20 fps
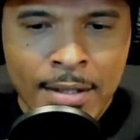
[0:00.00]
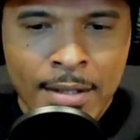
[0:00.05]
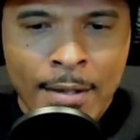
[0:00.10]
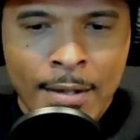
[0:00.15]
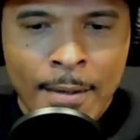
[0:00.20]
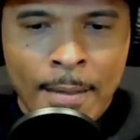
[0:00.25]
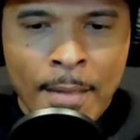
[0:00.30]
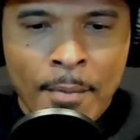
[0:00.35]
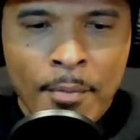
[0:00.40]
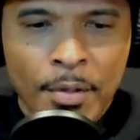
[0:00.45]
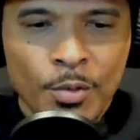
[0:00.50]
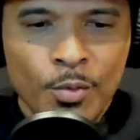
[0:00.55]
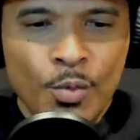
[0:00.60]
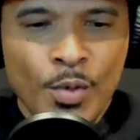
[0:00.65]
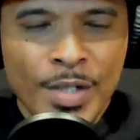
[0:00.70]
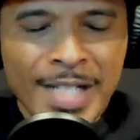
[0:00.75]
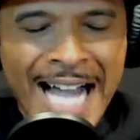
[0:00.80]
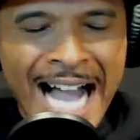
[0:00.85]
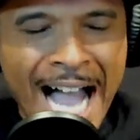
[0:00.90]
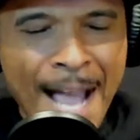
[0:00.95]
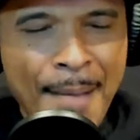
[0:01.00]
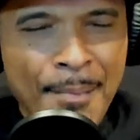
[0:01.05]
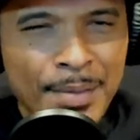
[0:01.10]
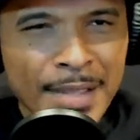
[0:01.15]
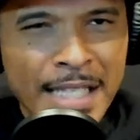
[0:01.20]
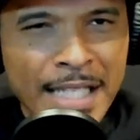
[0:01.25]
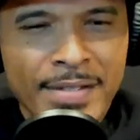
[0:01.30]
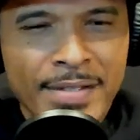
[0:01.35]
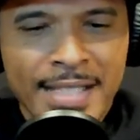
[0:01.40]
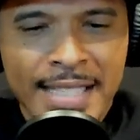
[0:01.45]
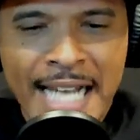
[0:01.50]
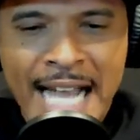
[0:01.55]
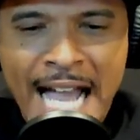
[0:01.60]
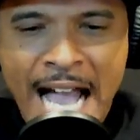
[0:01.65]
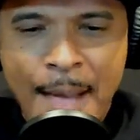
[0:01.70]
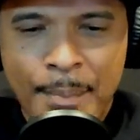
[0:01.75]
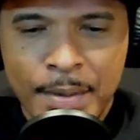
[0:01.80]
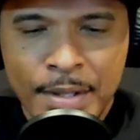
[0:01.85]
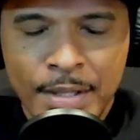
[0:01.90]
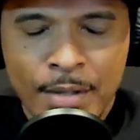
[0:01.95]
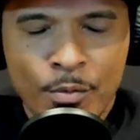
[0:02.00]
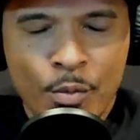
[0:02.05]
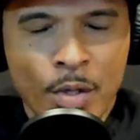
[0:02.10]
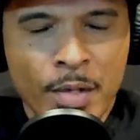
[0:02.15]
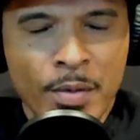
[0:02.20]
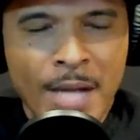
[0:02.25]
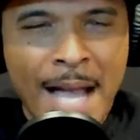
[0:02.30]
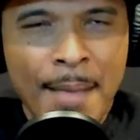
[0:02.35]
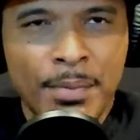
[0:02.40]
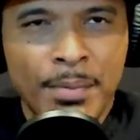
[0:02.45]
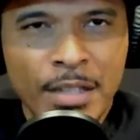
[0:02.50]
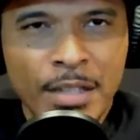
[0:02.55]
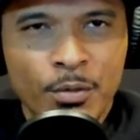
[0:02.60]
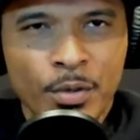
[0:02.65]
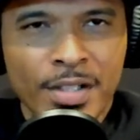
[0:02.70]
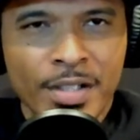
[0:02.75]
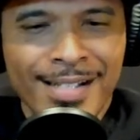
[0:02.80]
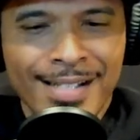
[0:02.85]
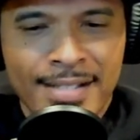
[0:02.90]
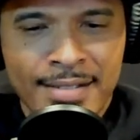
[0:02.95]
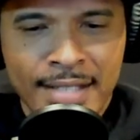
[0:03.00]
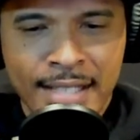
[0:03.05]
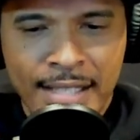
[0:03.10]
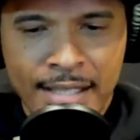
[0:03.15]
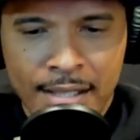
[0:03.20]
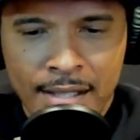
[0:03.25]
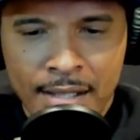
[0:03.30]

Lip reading: But what I believe is going to happen and what I believe we're going to see